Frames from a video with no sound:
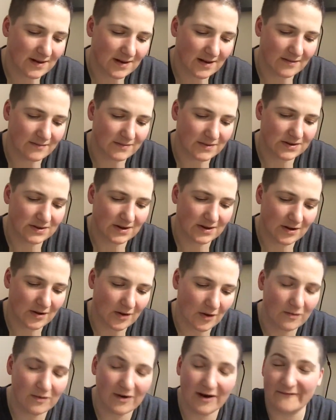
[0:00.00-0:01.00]
I'm just going to
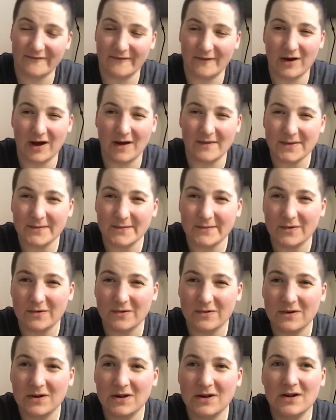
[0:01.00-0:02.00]
go where I feel
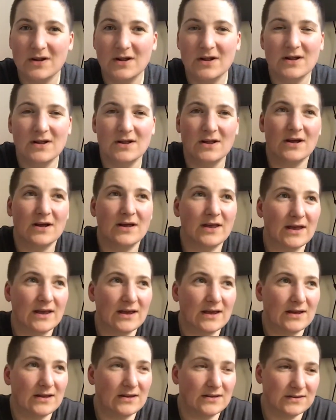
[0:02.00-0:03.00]
comfortable.
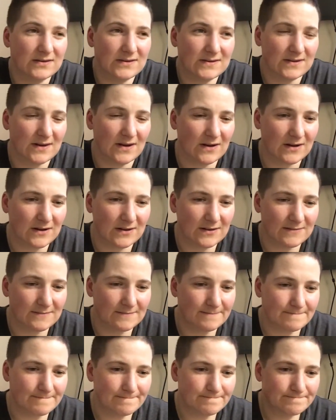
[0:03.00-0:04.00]
And,
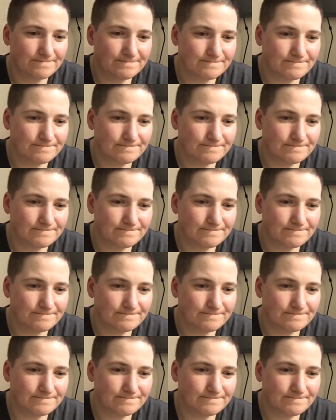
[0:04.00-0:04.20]
um,